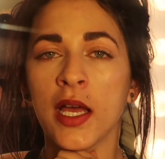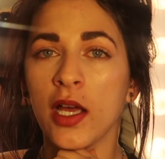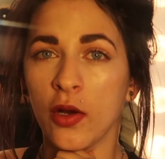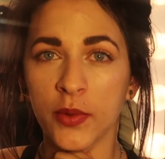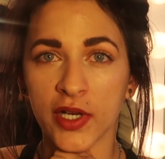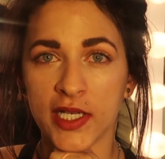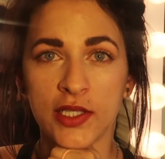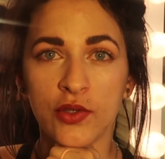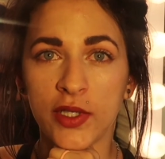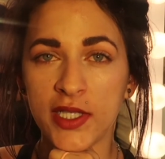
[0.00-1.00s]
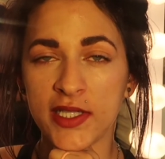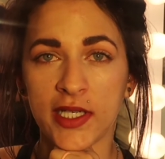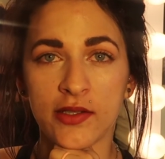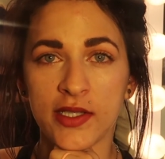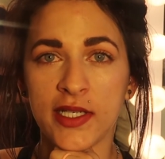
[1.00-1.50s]
I hope you guys enjoy these
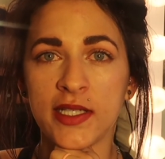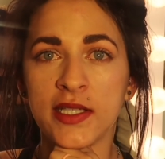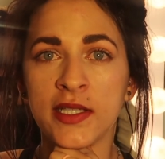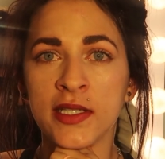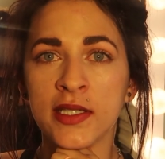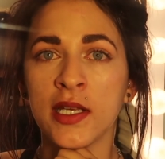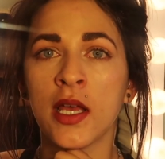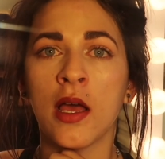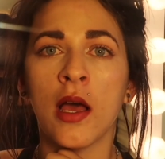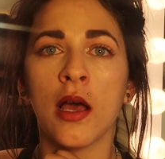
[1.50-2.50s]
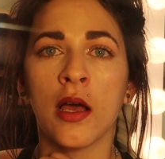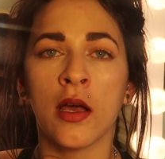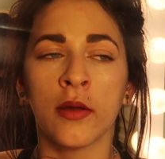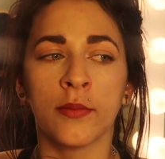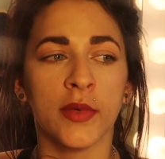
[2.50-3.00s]
exercises.
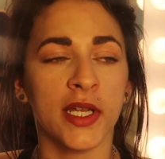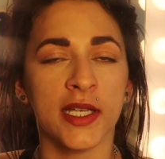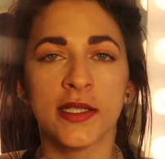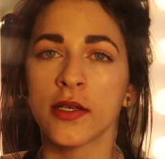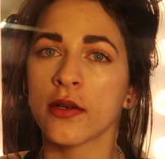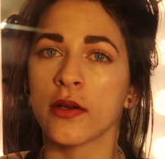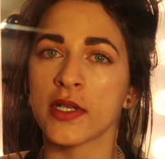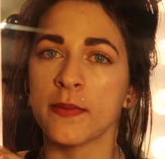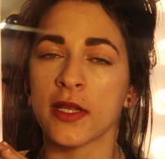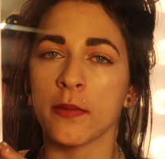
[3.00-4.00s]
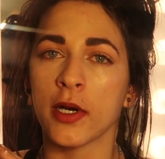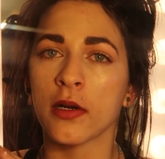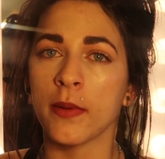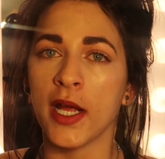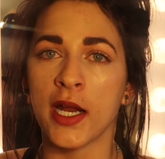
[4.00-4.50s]
Like I said, you can always make them
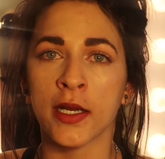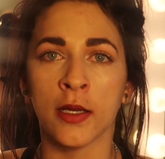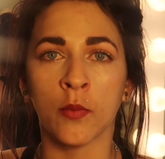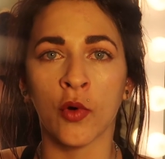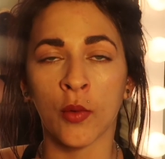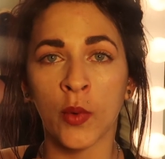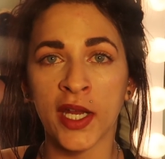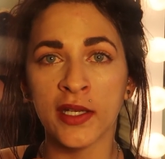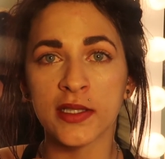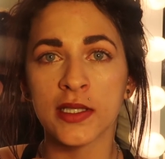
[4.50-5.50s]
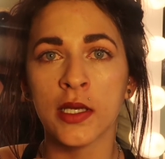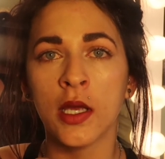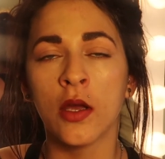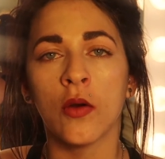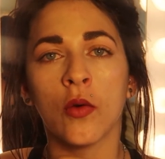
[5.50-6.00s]
harder by adding in more weight
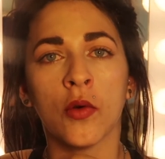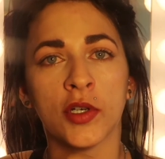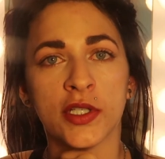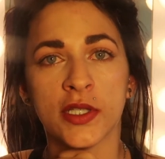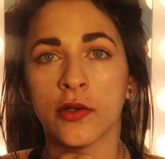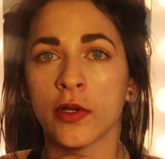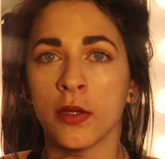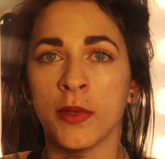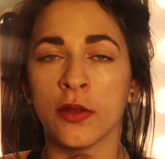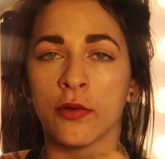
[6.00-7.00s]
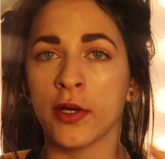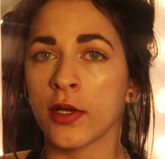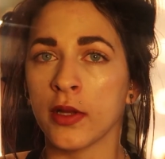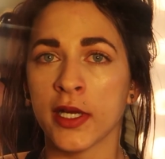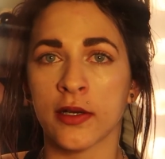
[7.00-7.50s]
or just throwing them in throughout
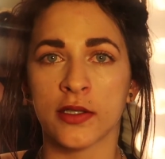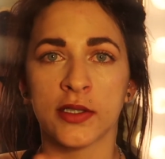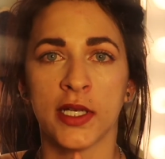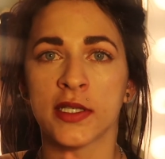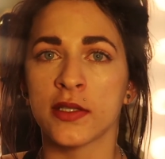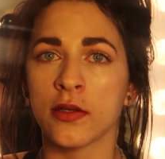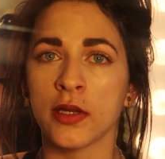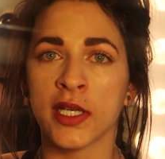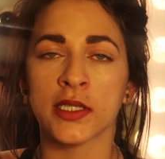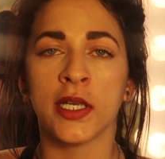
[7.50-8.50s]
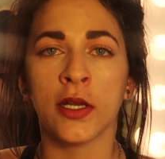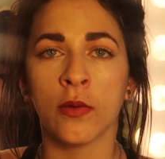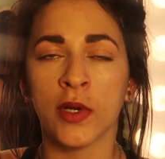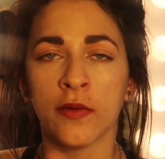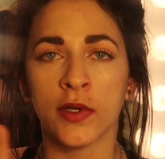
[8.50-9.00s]
your leg exercises, your leg day or
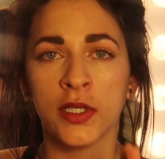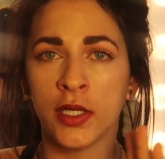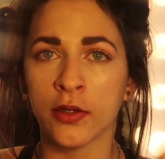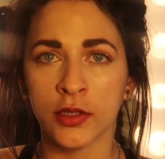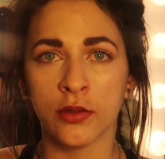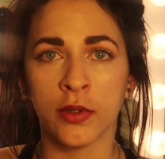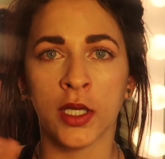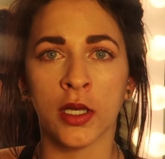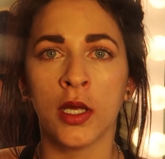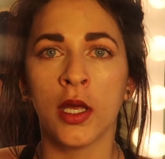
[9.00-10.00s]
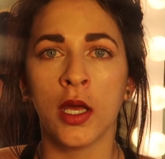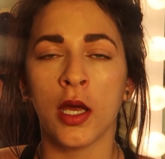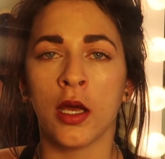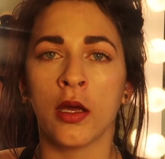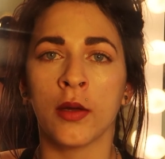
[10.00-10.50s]
whatever day you're doing.
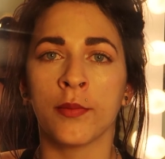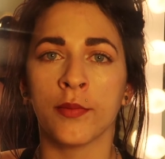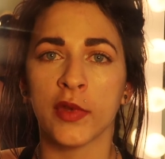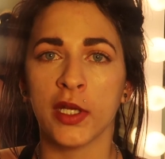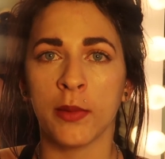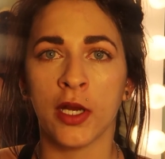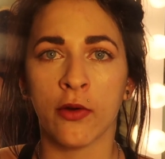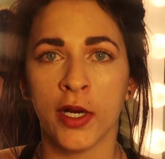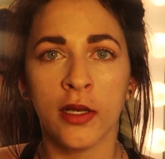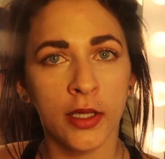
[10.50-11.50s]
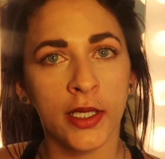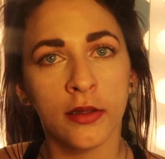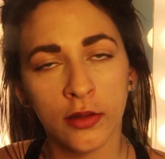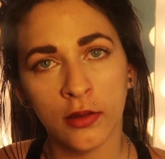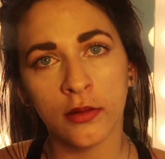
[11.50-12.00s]
They make great, like,
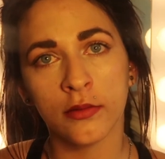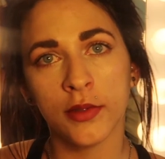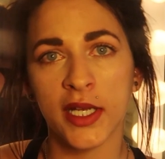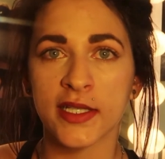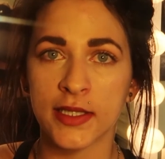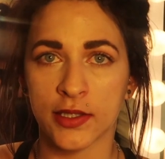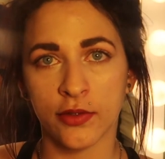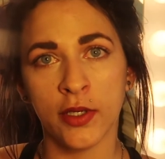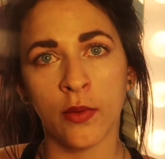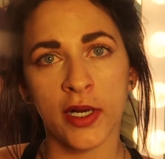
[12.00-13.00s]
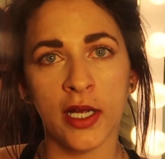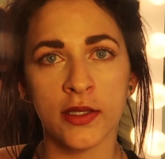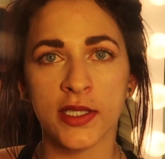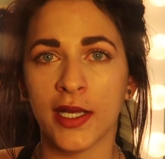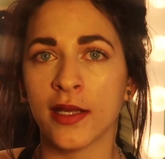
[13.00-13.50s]
little accessory
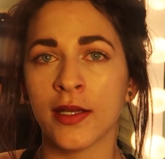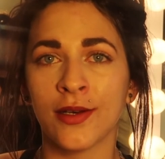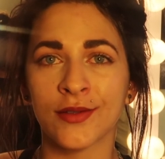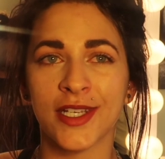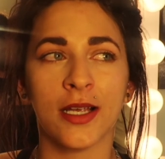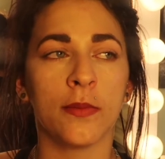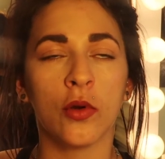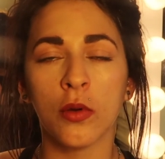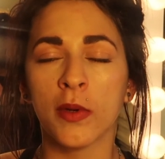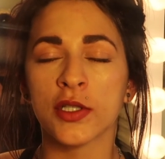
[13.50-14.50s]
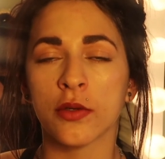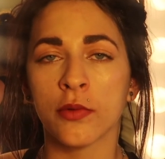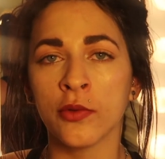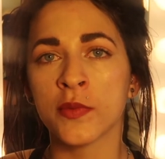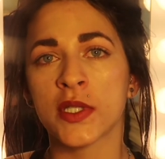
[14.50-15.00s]
workouts, and they don't take up a whole bunch of
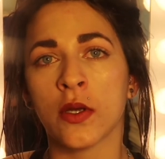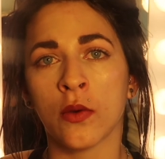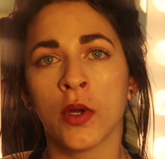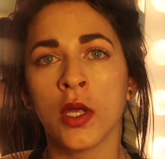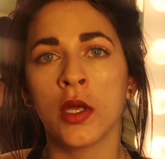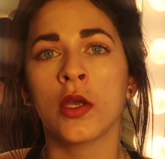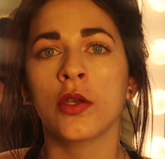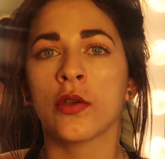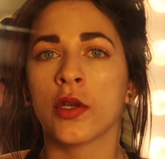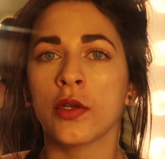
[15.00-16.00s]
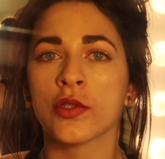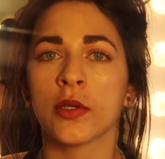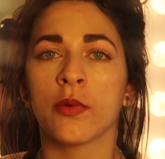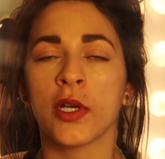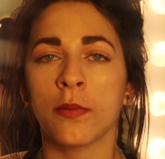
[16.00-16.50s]
room, so you can
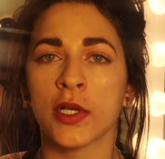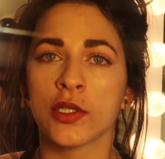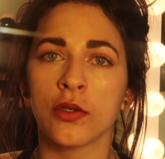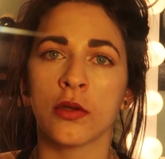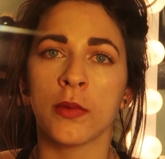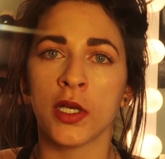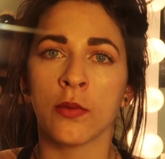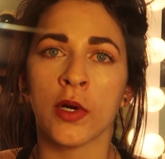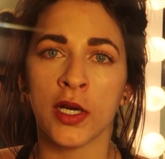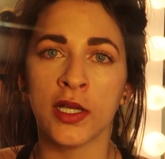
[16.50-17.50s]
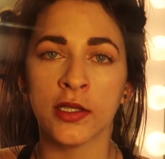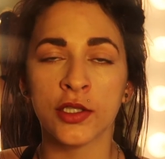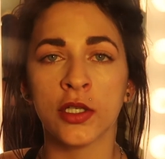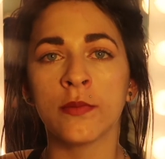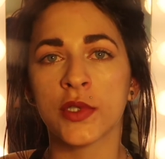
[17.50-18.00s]
usually pretty much do them anywhere in the
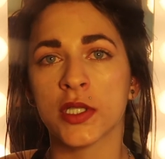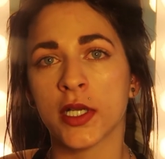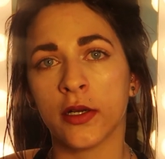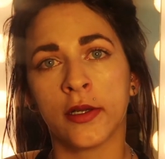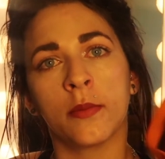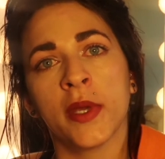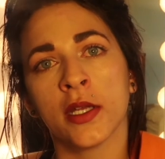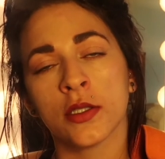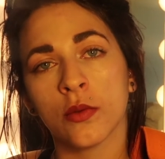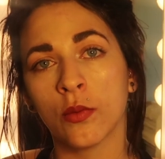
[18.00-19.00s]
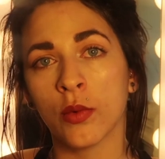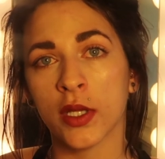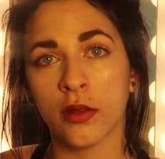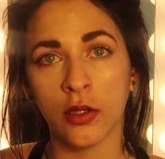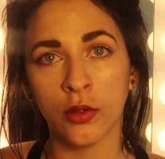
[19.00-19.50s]
gym. Just carry your band
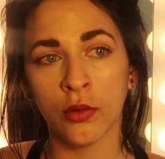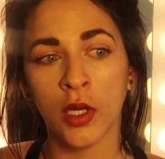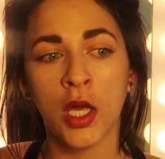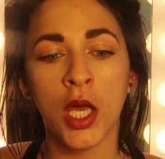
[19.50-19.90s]
with you.